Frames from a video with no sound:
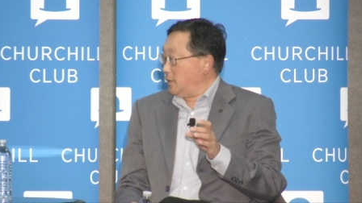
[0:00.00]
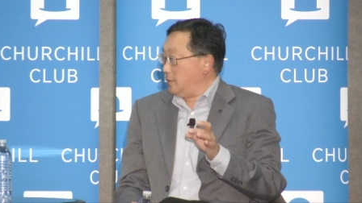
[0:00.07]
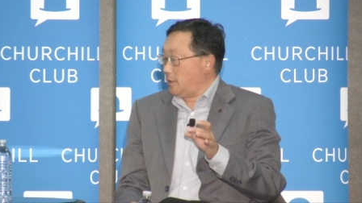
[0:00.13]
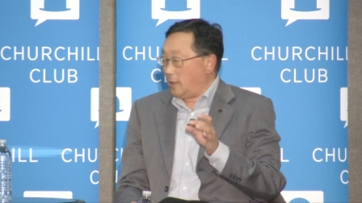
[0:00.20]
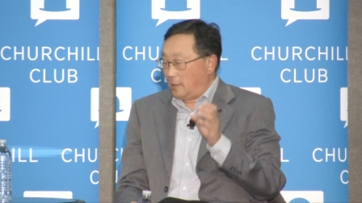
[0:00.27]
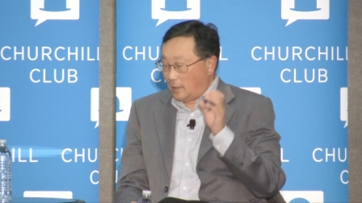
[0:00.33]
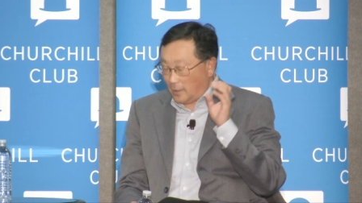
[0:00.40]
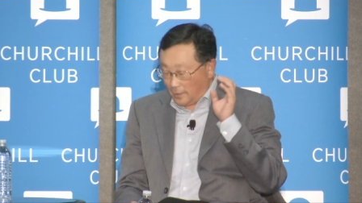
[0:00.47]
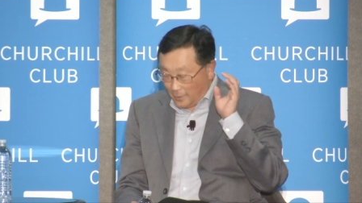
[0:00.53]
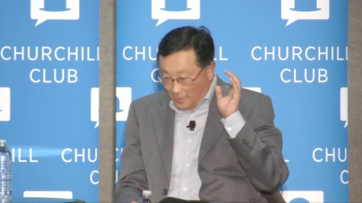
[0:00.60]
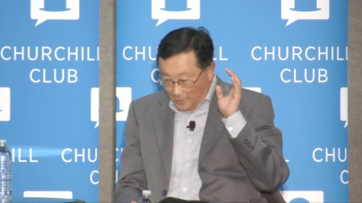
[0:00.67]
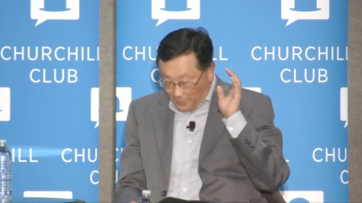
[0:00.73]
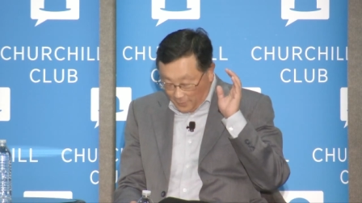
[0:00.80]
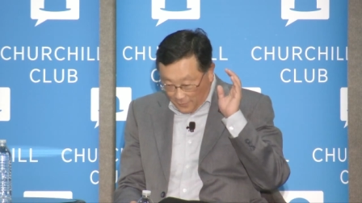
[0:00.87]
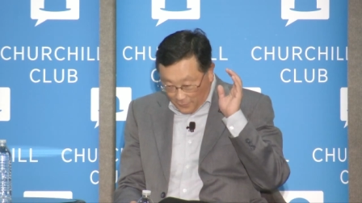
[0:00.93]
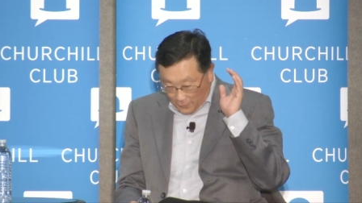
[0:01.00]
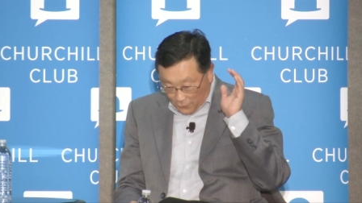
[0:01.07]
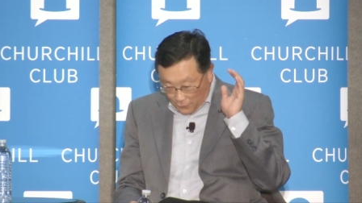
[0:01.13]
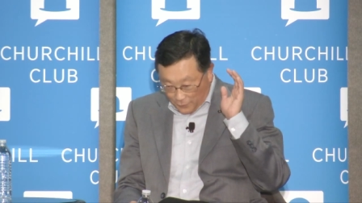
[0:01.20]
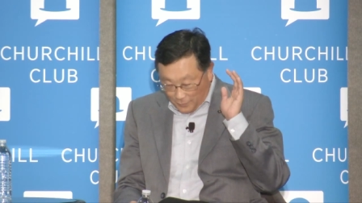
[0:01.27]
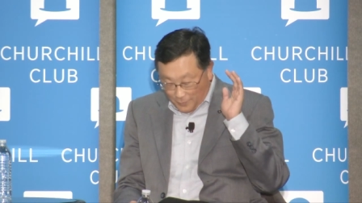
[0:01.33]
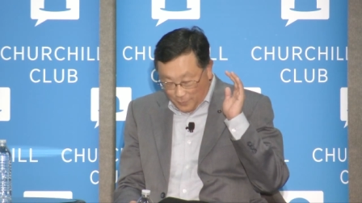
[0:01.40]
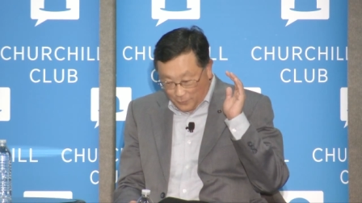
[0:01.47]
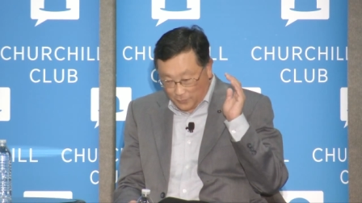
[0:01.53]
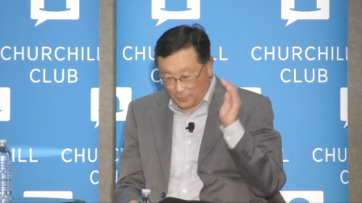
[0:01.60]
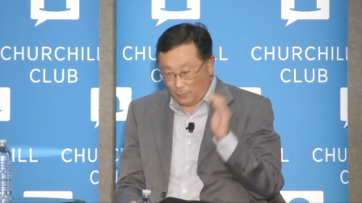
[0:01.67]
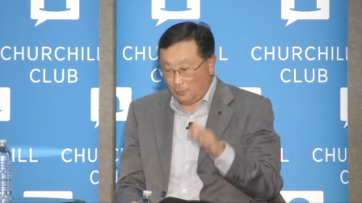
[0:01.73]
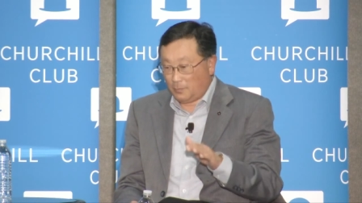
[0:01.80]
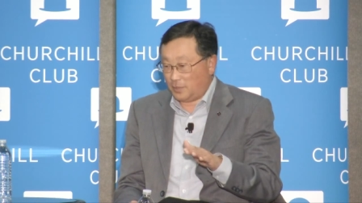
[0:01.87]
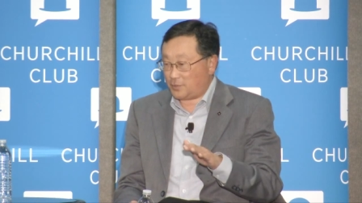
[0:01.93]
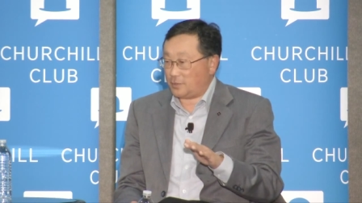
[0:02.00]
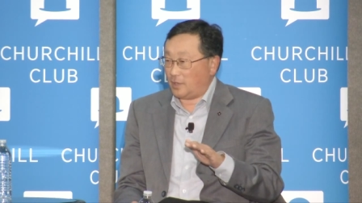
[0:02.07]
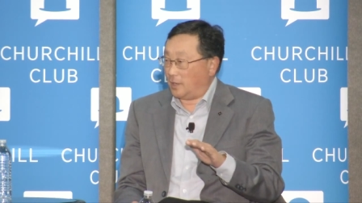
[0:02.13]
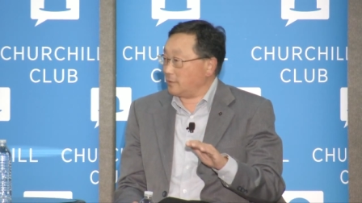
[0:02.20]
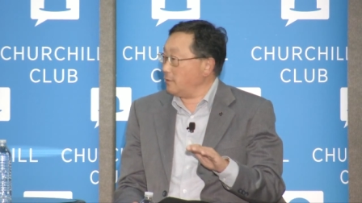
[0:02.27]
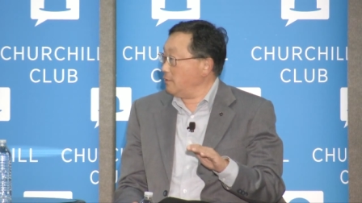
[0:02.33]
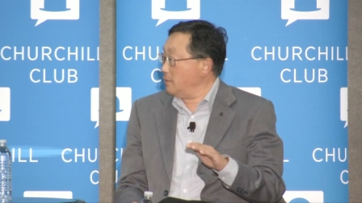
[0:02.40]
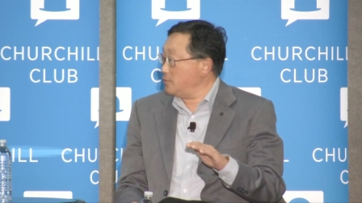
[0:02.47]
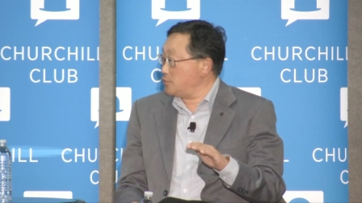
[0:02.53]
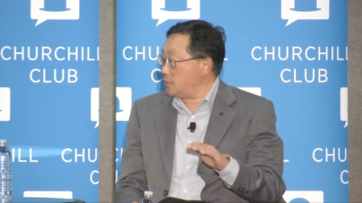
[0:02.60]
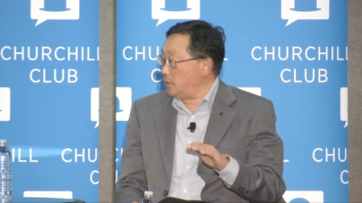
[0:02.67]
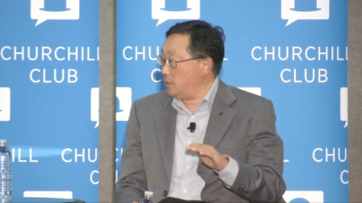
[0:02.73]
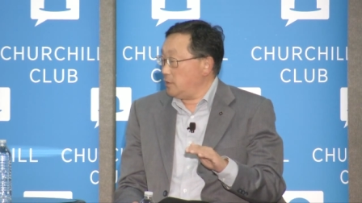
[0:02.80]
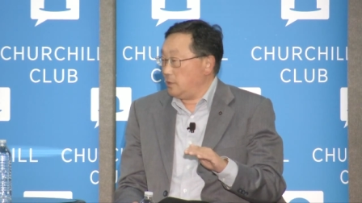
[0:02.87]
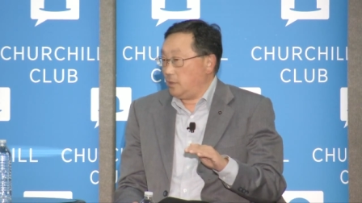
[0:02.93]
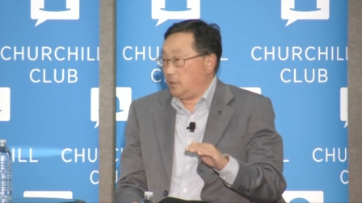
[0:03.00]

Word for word: I, I, I think there's, there's so much technology